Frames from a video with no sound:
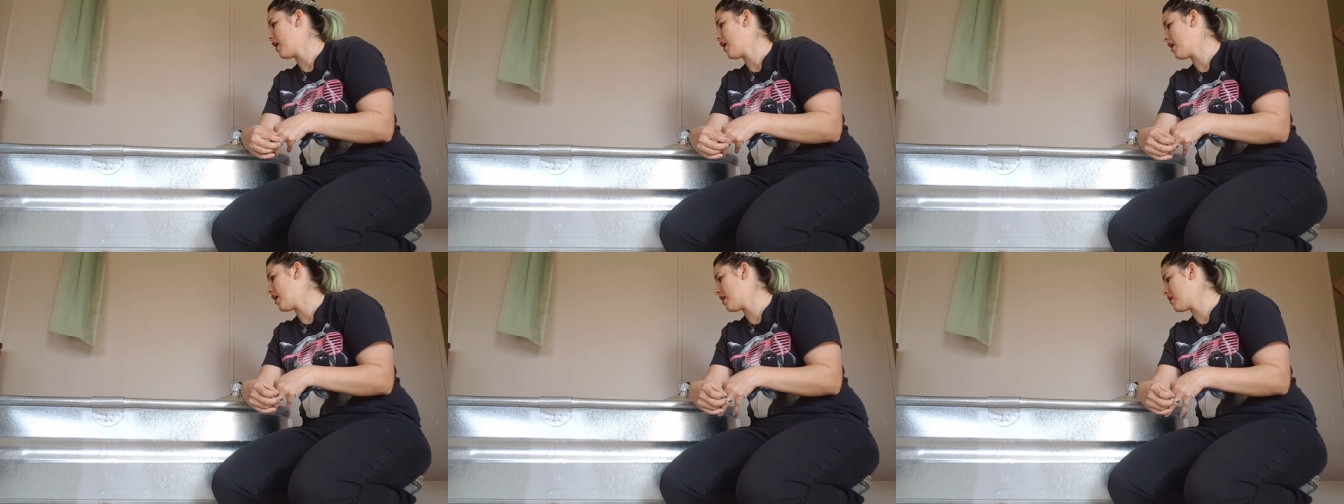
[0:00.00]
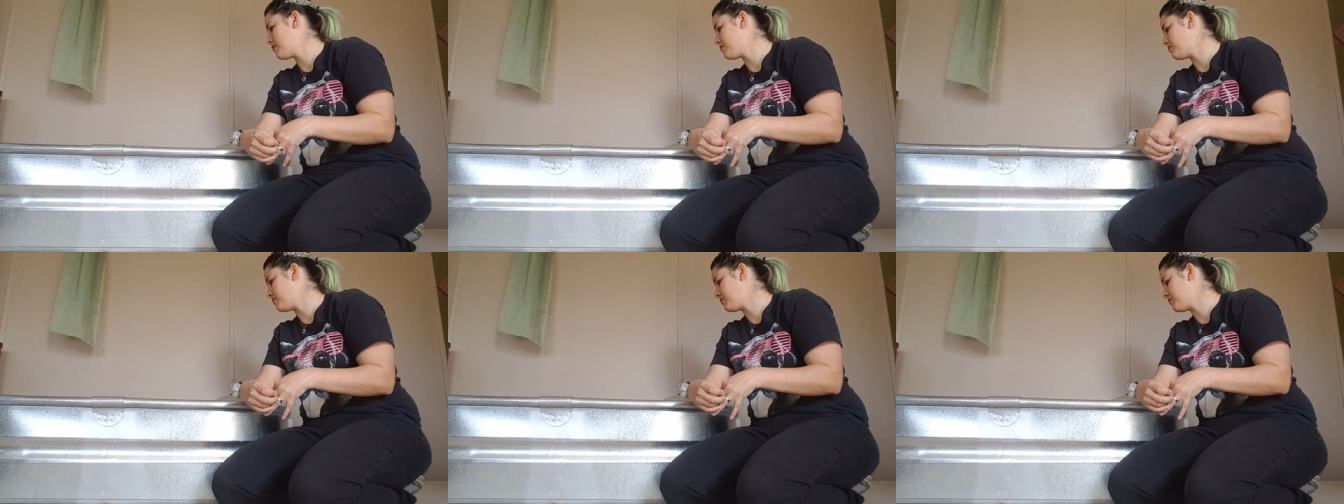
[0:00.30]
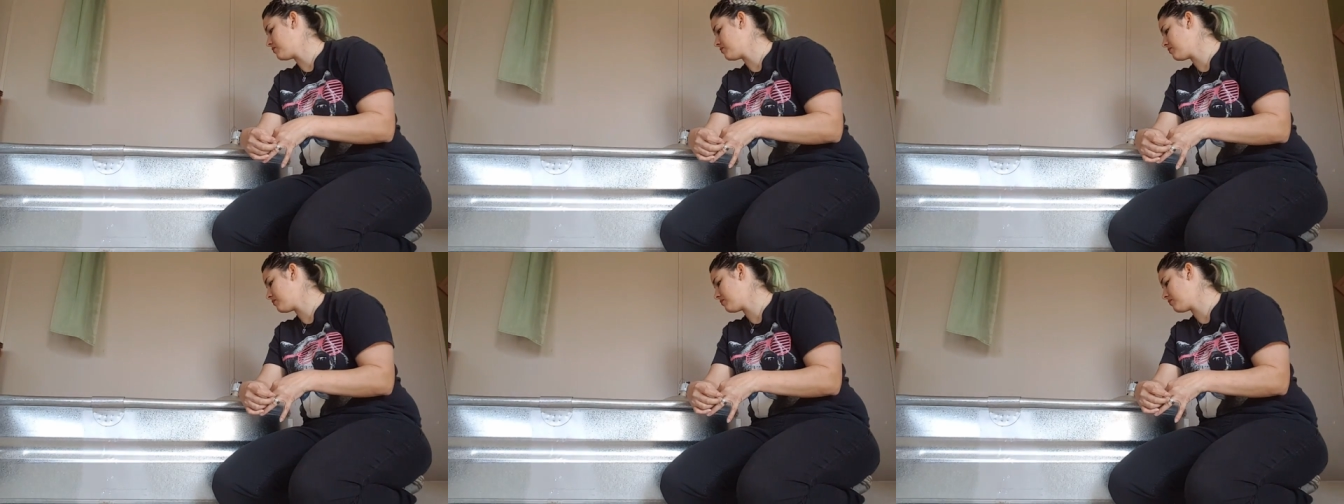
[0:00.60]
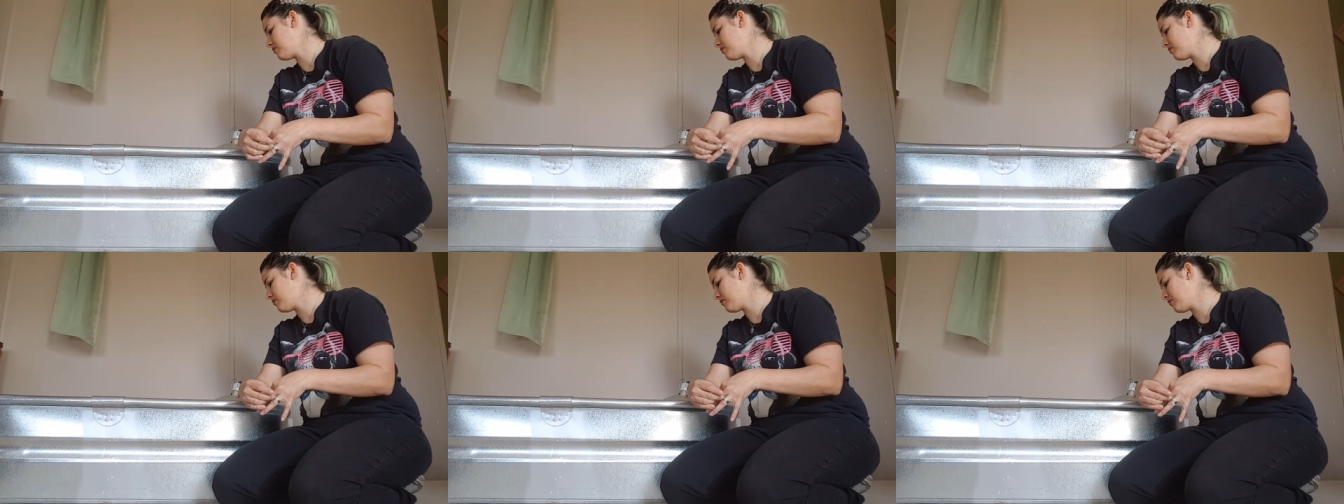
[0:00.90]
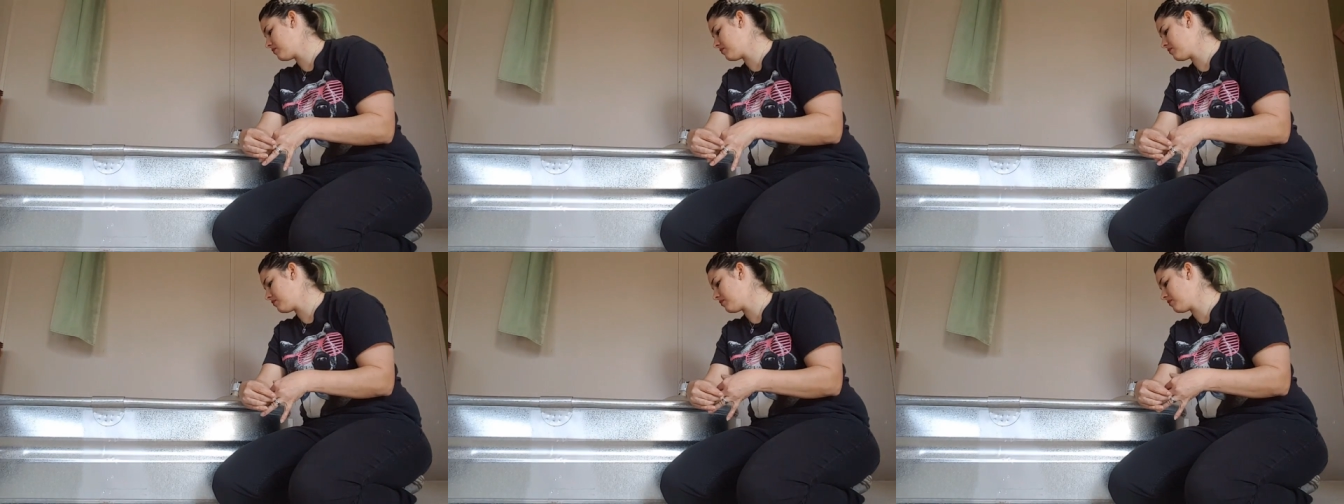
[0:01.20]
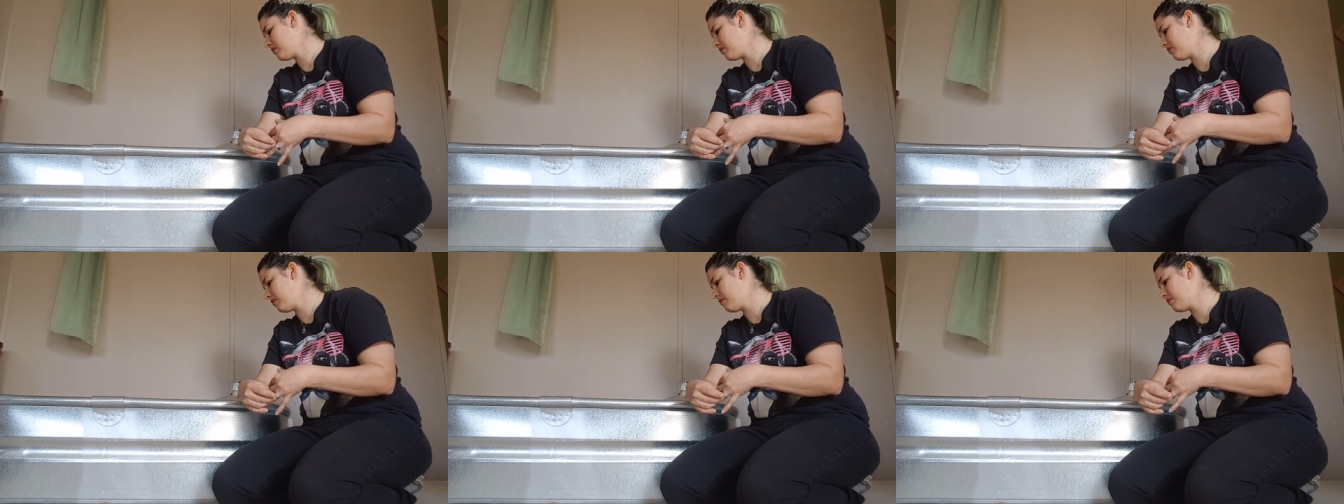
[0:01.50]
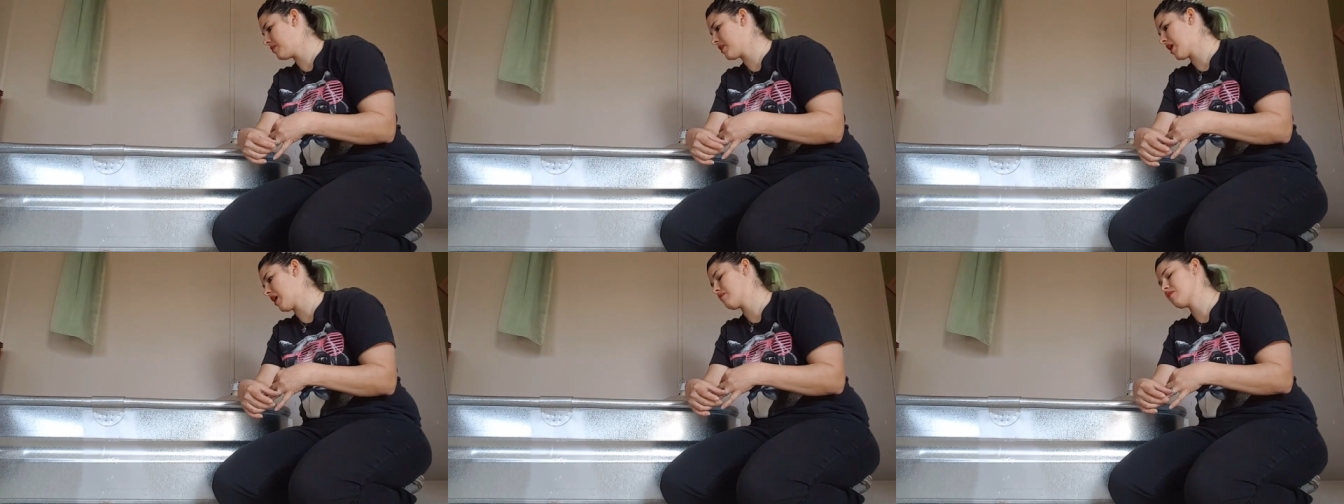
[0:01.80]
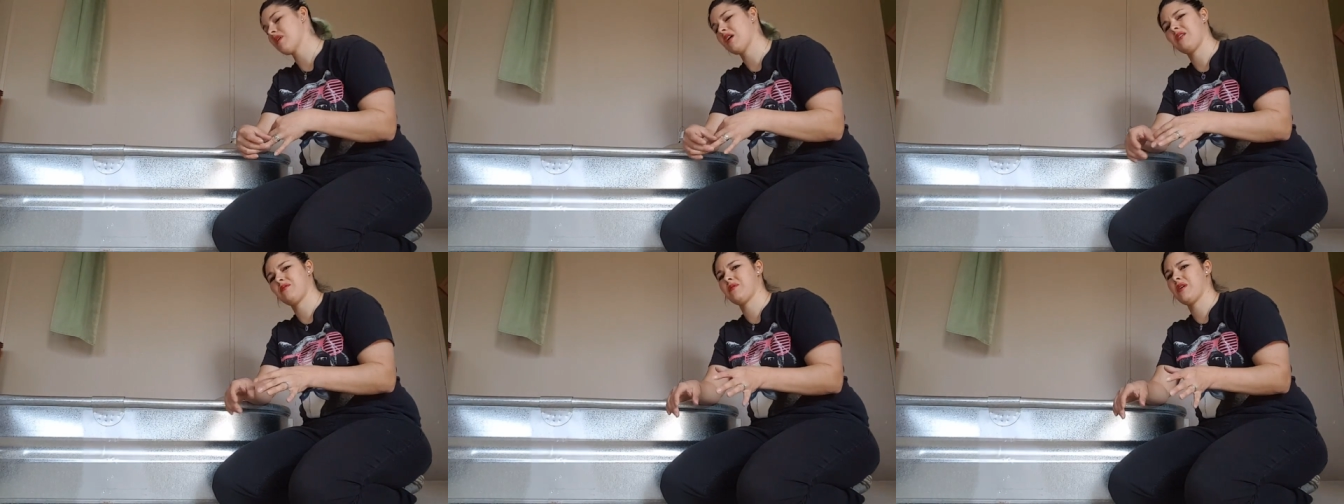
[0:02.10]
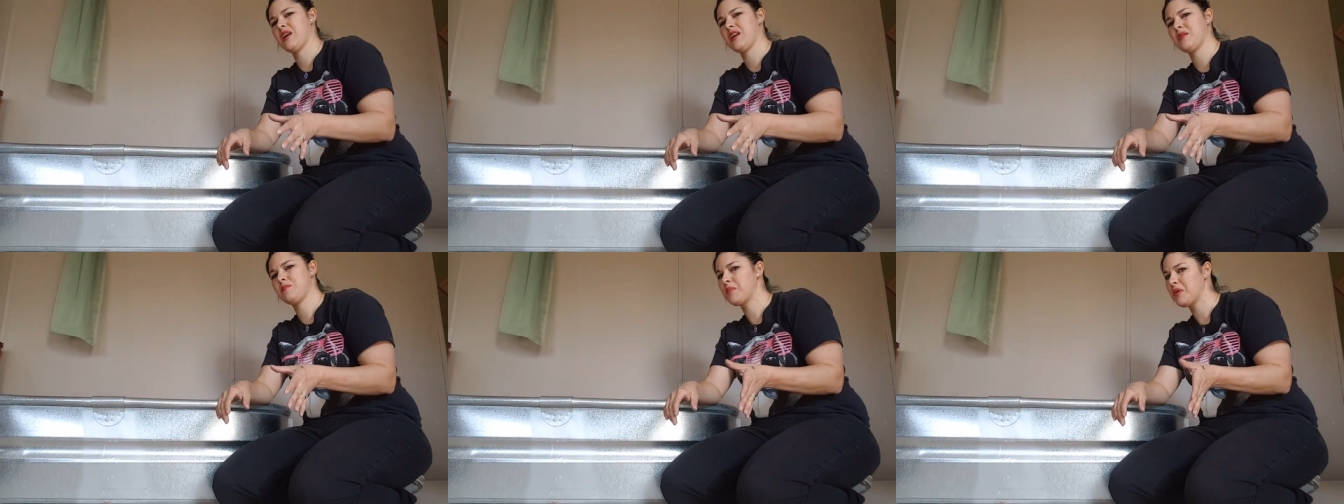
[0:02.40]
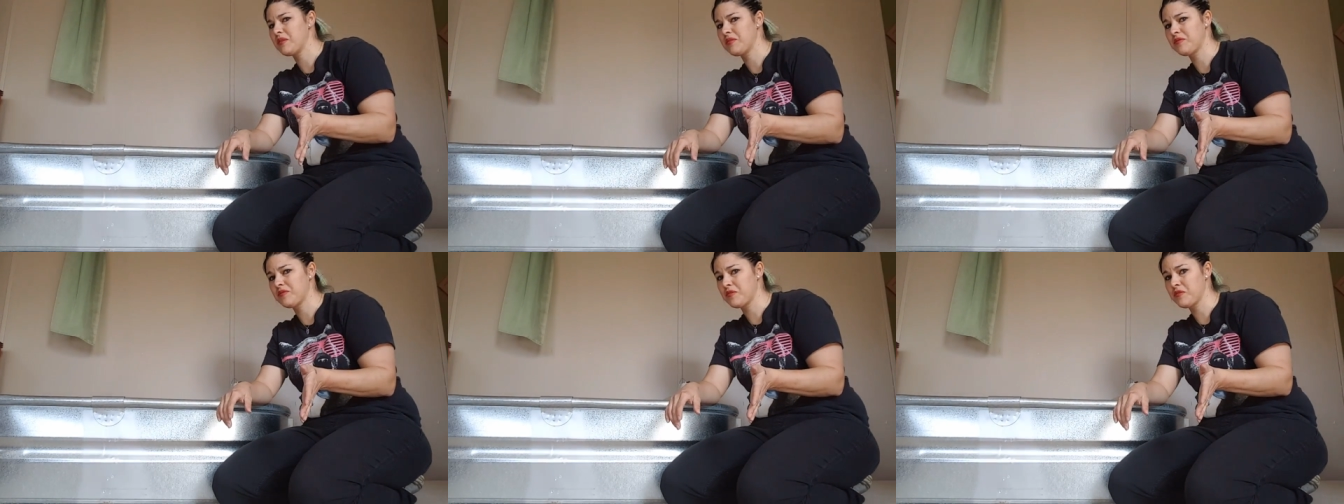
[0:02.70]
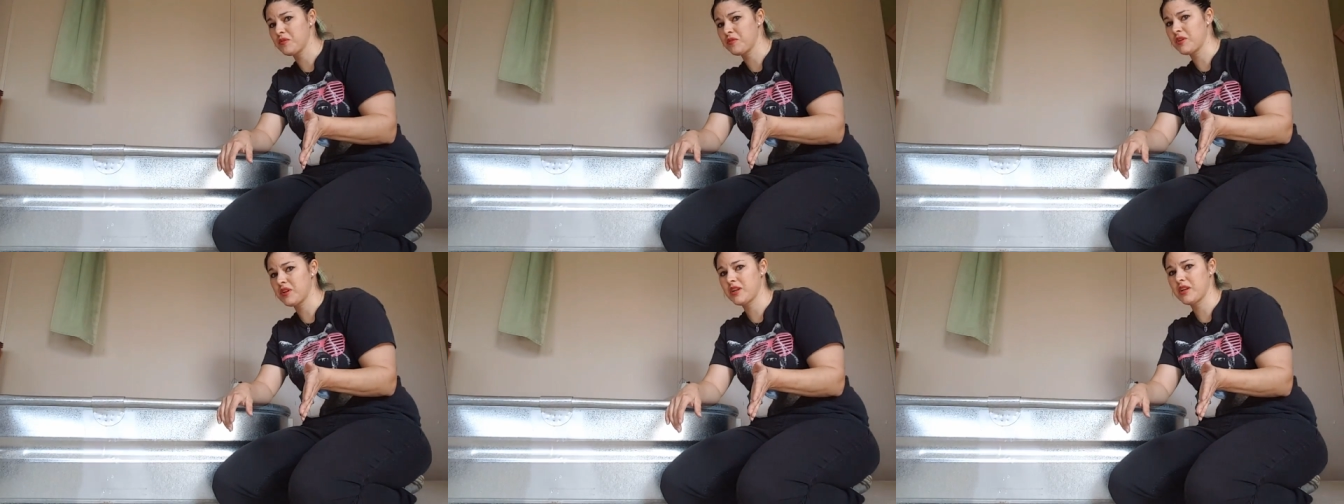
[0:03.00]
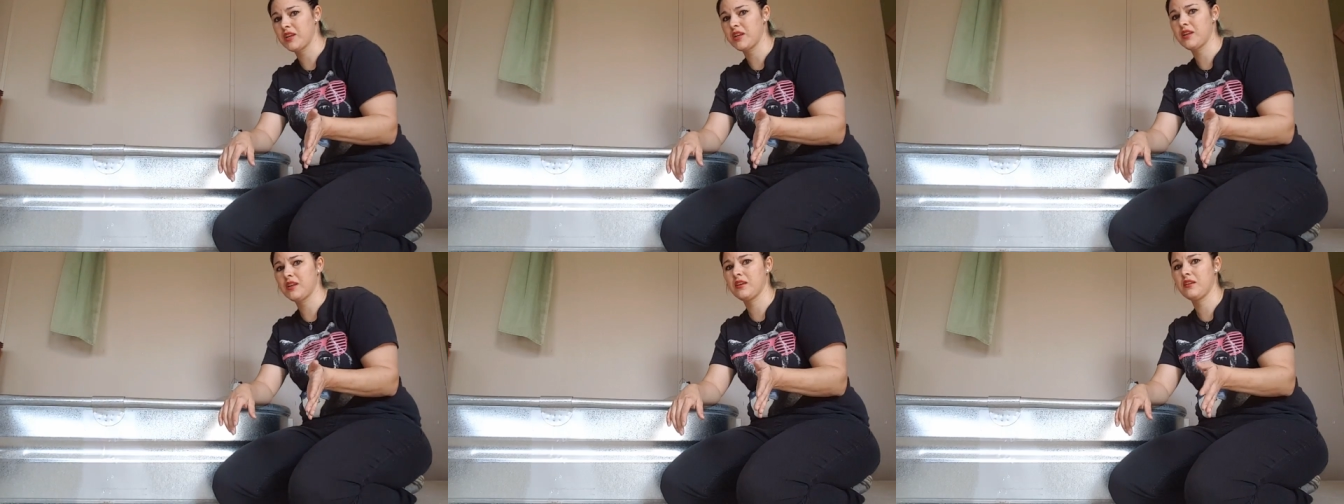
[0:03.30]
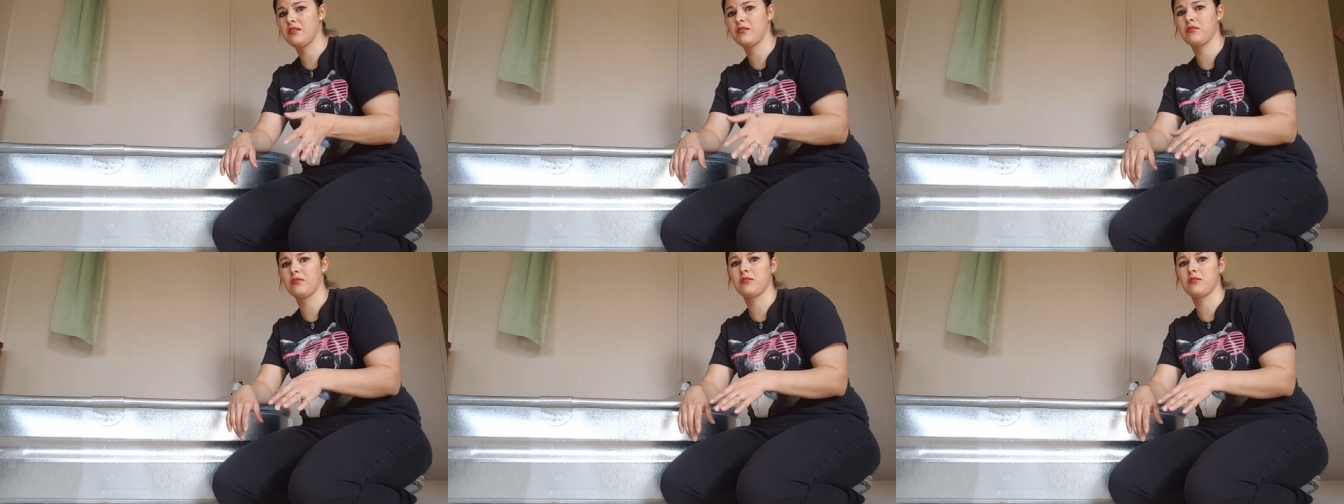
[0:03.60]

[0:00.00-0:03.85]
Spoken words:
But I'm not ready to put food in it,